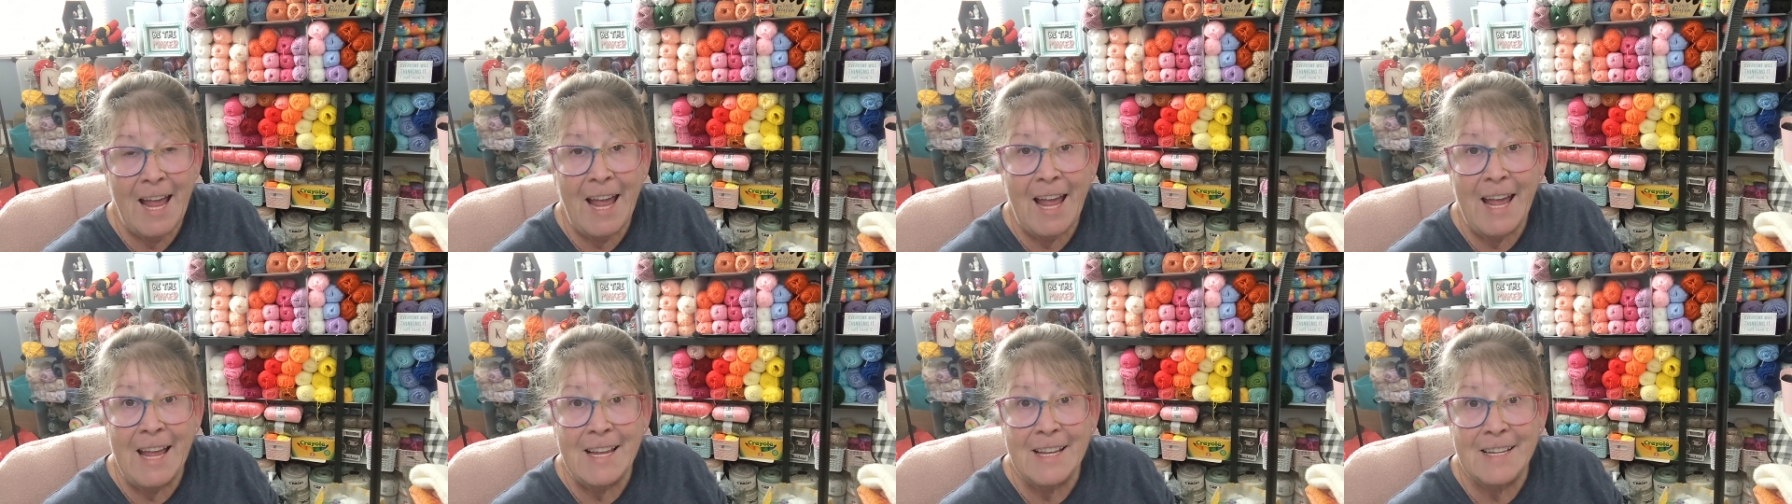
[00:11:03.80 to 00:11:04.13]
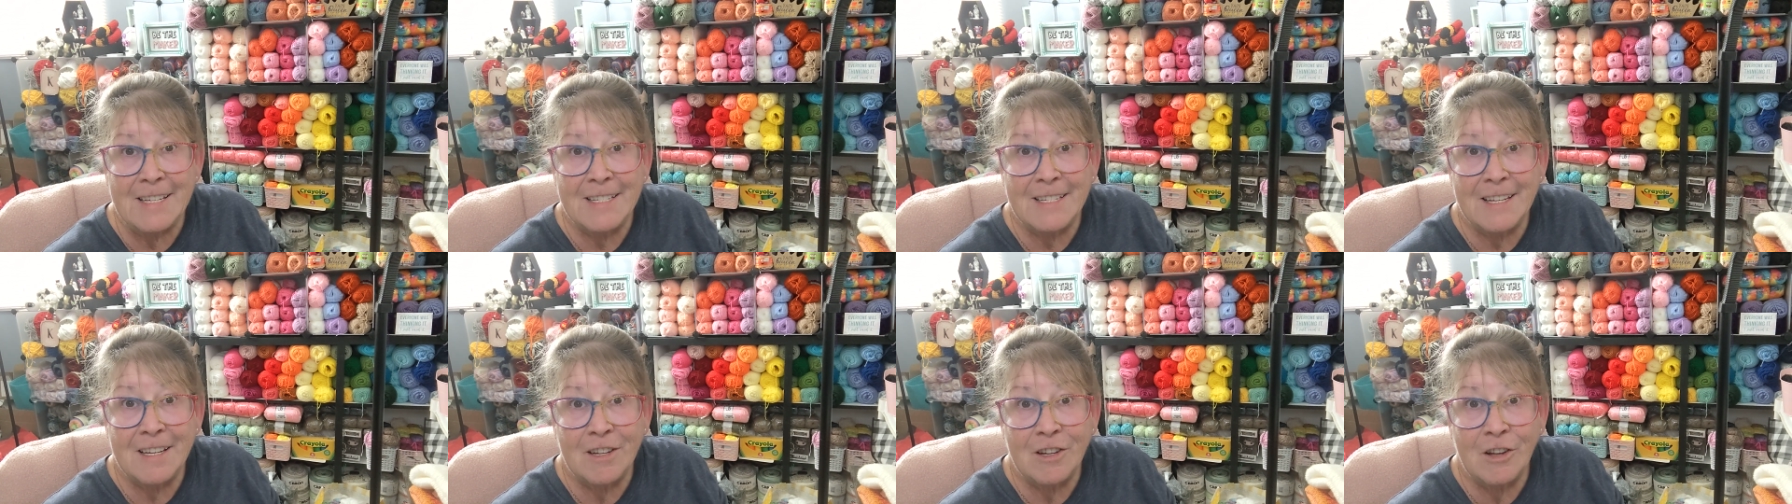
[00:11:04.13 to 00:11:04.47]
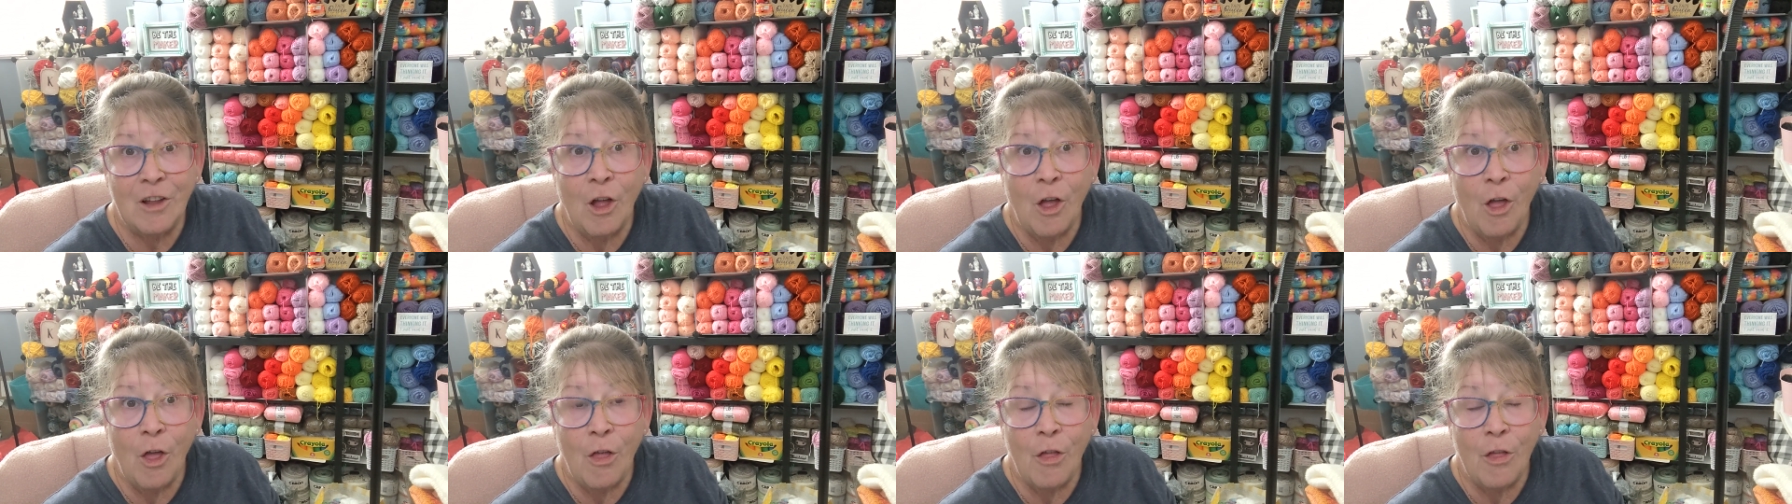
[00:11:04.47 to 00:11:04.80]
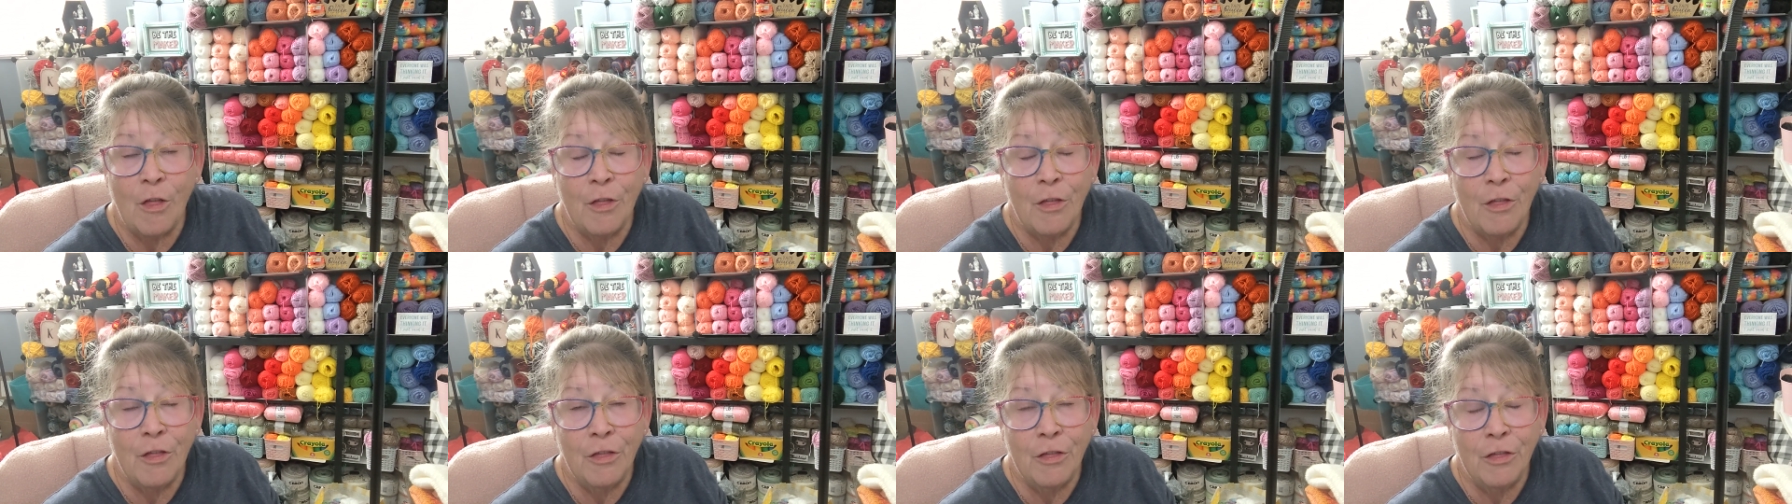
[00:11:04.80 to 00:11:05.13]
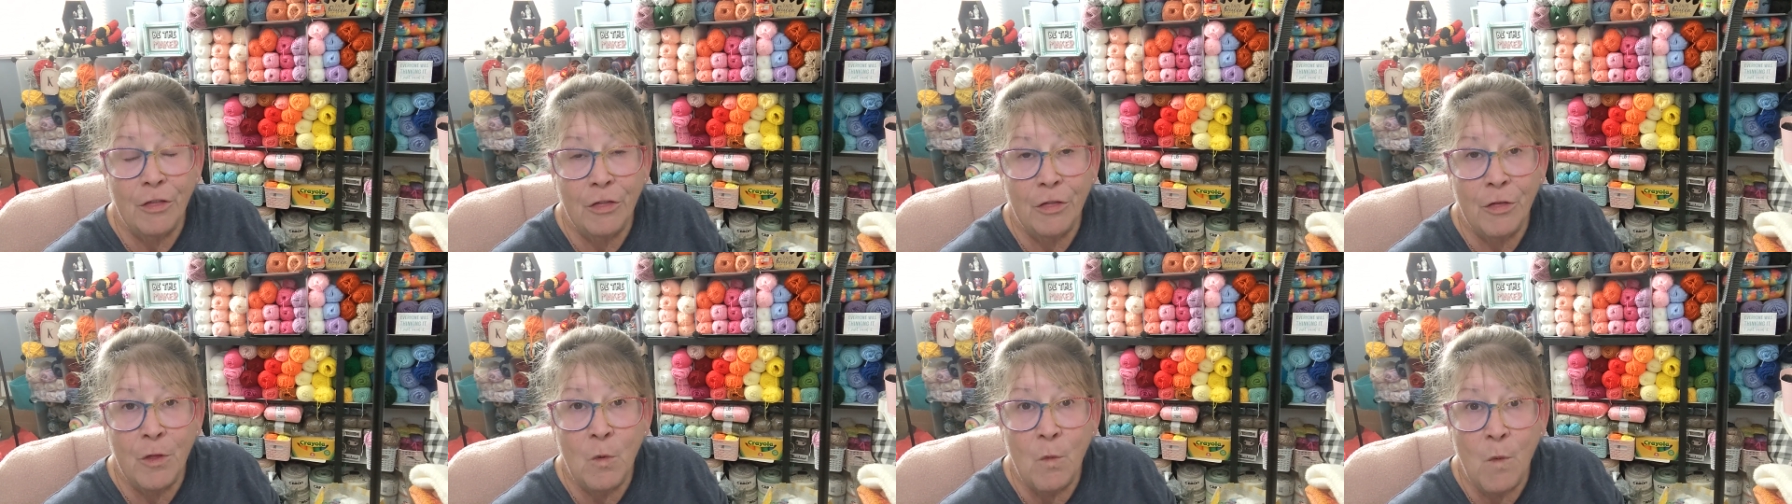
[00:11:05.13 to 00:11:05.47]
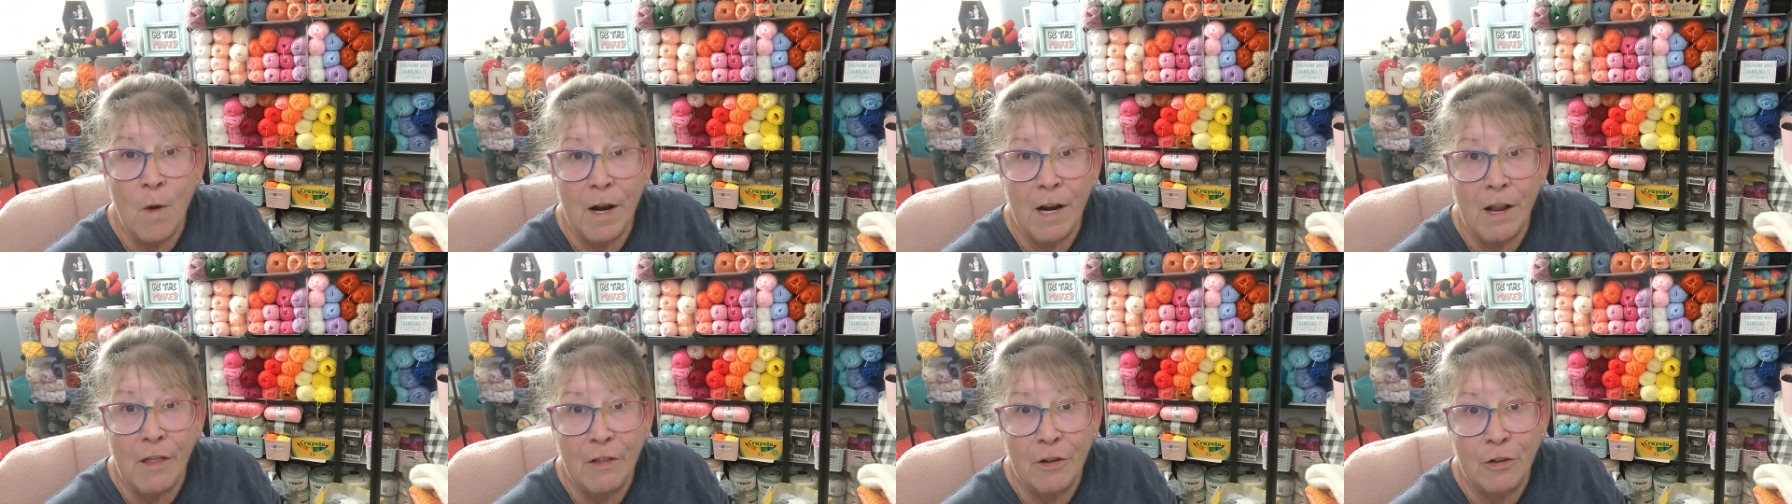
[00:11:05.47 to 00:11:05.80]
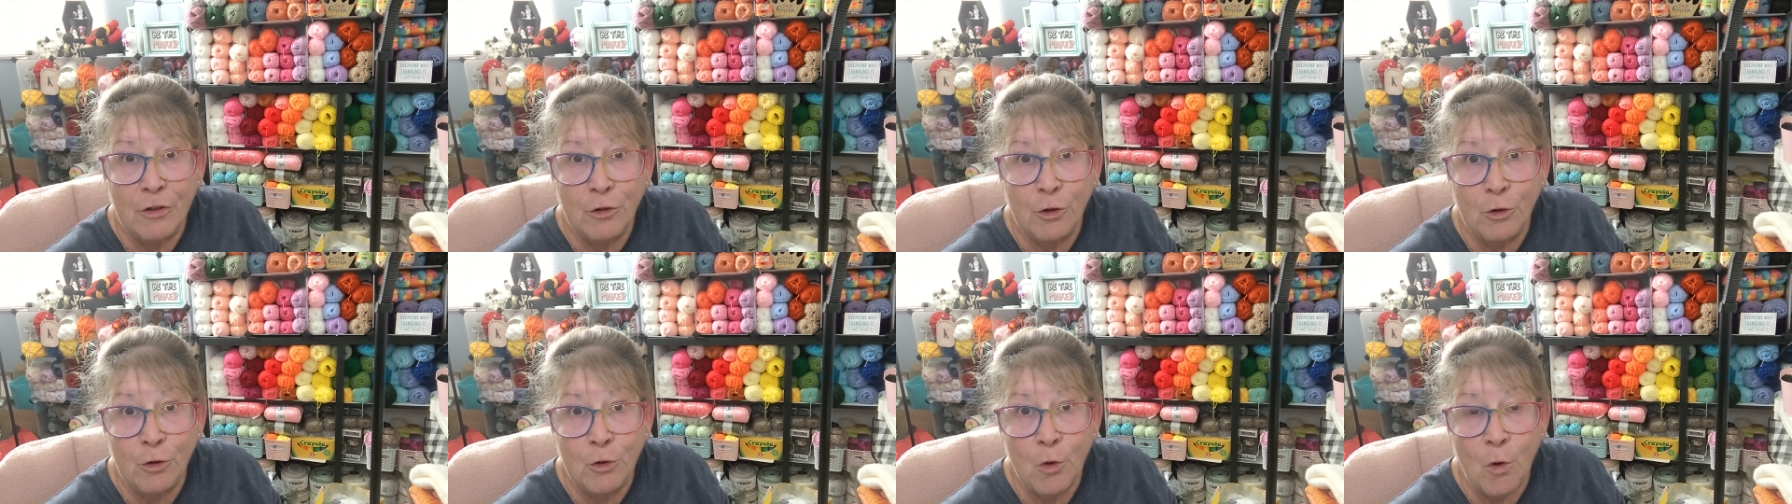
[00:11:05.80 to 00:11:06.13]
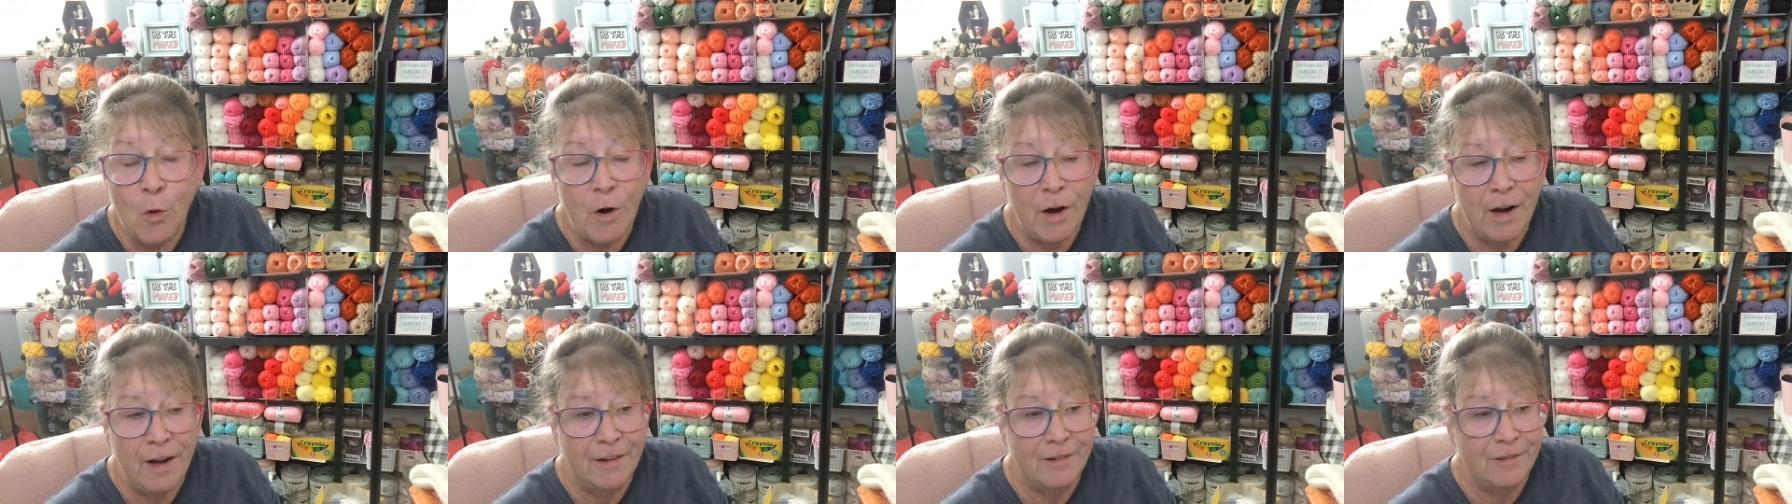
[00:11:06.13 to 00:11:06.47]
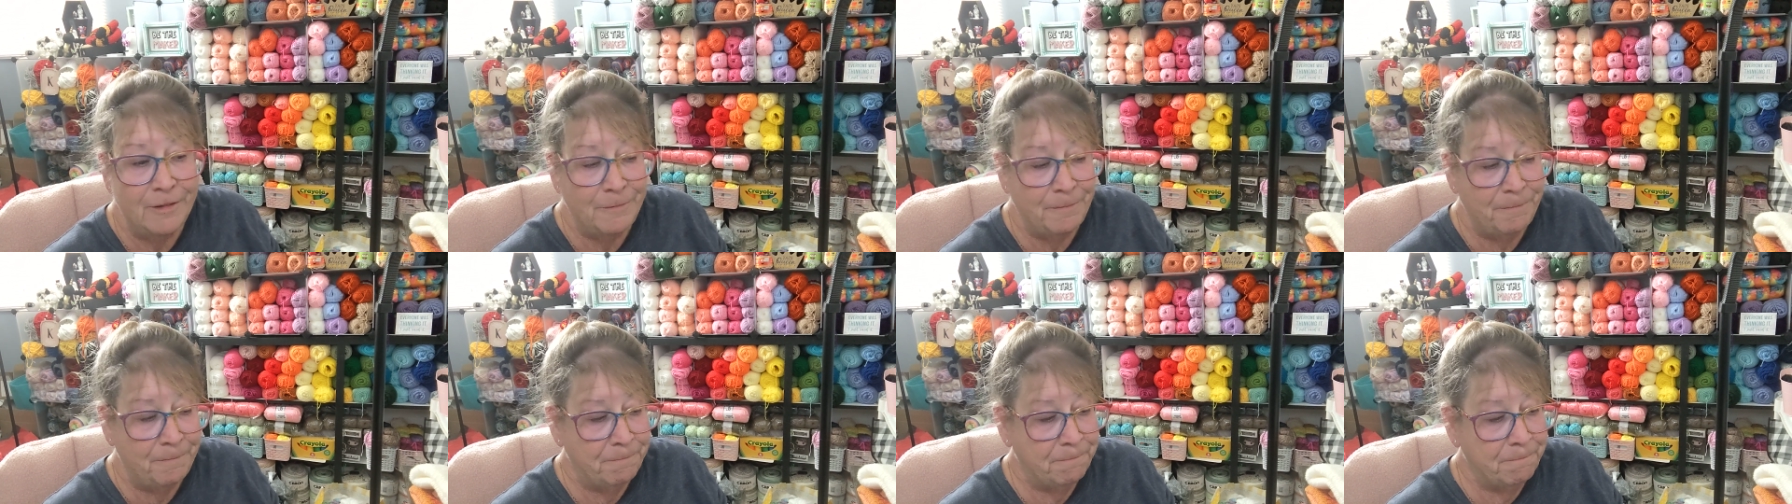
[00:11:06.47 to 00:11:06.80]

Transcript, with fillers: as the one on the tutorial.